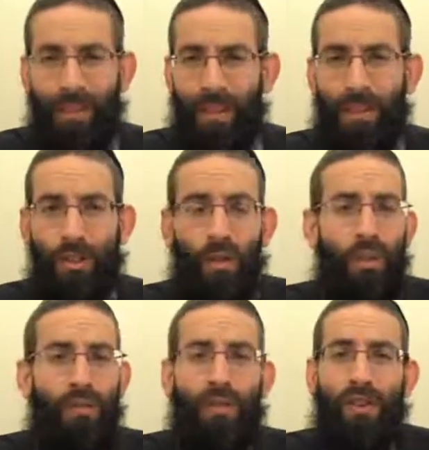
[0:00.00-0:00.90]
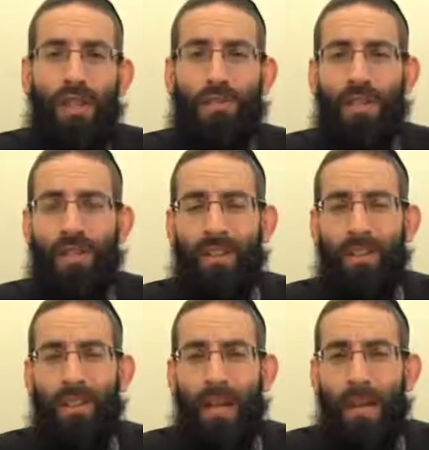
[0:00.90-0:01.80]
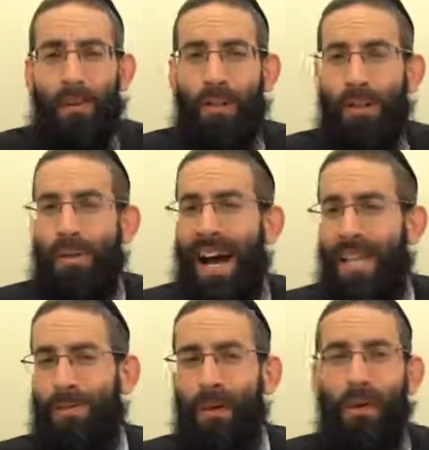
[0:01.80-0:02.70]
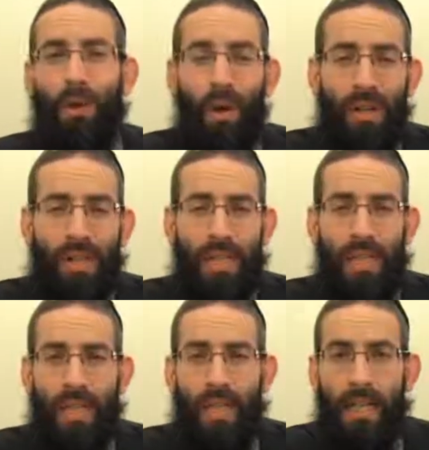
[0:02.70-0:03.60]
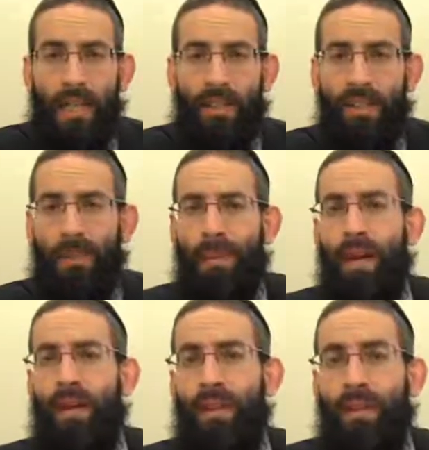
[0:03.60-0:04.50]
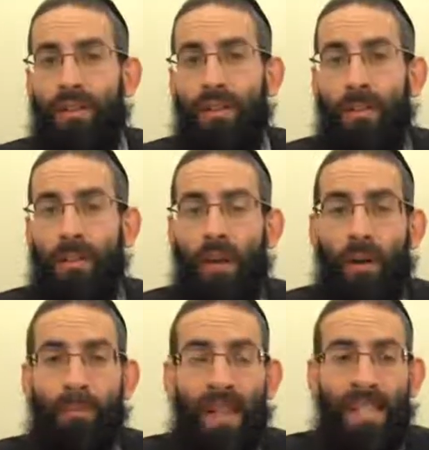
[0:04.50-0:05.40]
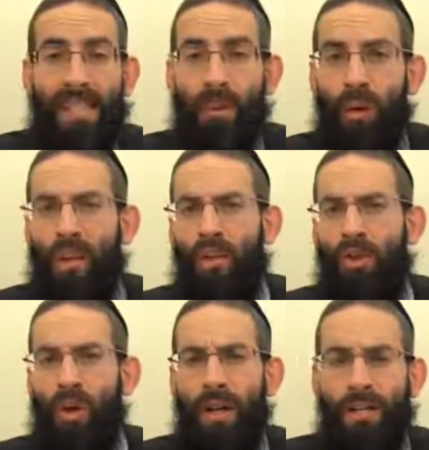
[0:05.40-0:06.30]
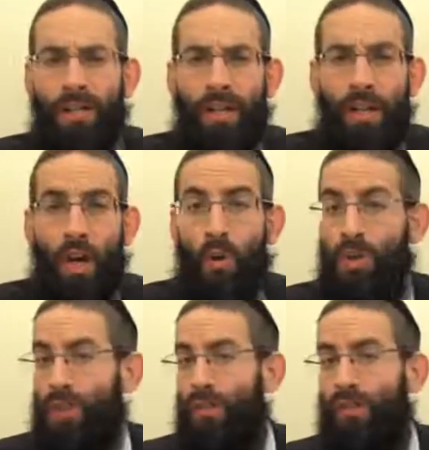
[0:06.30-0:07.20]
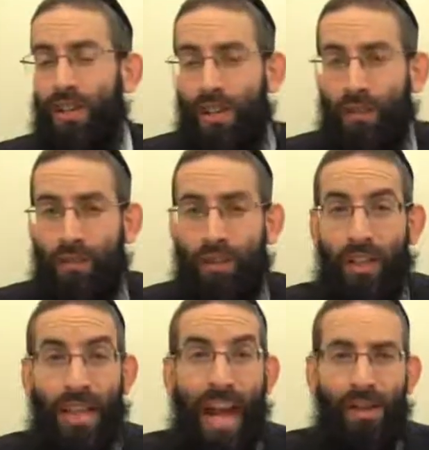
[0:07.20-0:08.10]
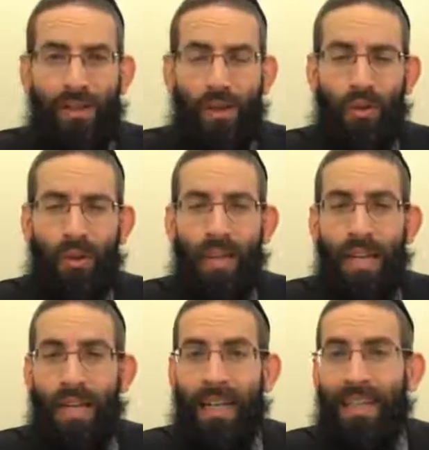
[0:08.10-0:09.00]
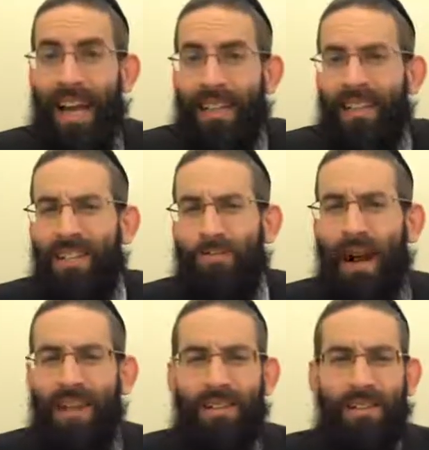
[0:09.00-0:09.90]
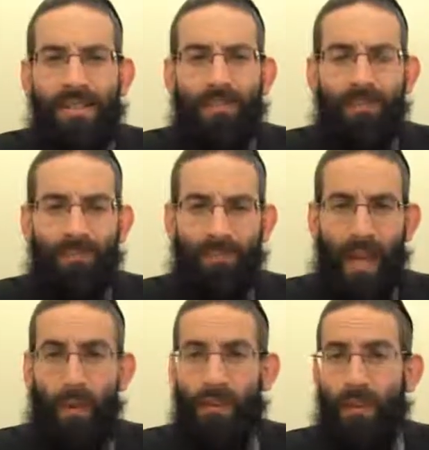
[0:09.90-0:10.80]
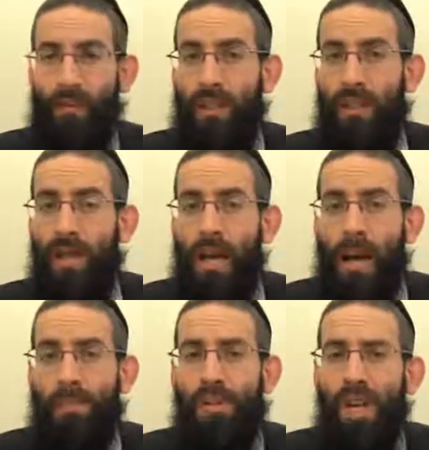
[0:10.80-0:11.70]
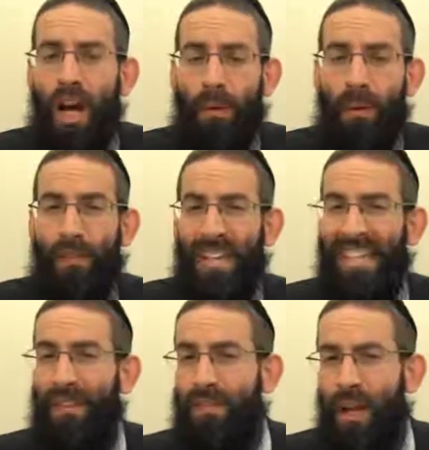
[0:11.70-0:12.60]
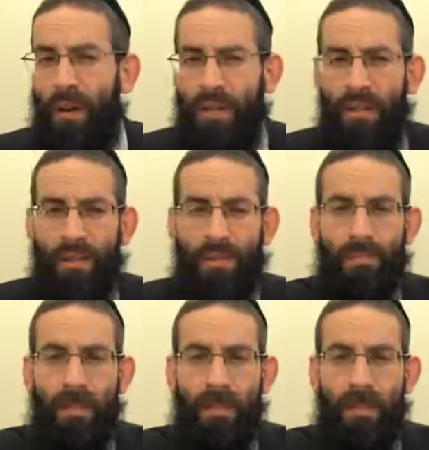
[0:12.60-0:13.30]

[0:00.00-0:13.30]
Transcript: there's no room for suspicion because the passerby will notice that there's a menorah there. There's a menorah placed near one of the doorways, which is sufficient for the household contained in this bias. However, if the psachim are facing different directions,